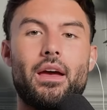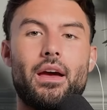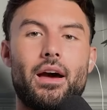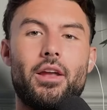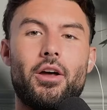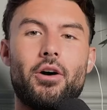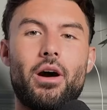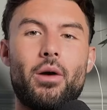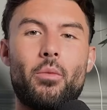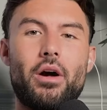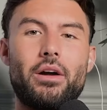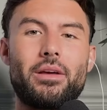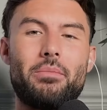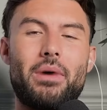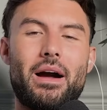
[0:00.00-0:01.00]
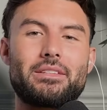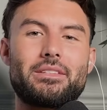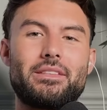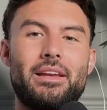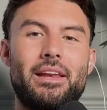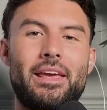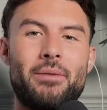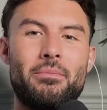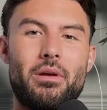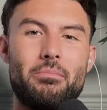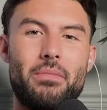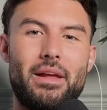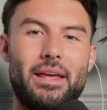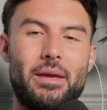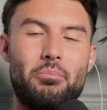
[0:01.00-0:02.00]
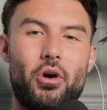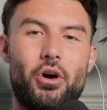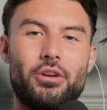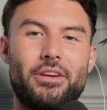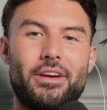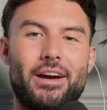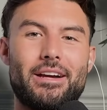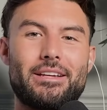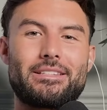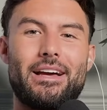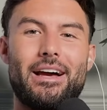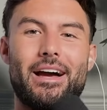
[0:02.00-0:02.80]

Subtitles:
Hello and welcome back to the Liam and Millie podcast.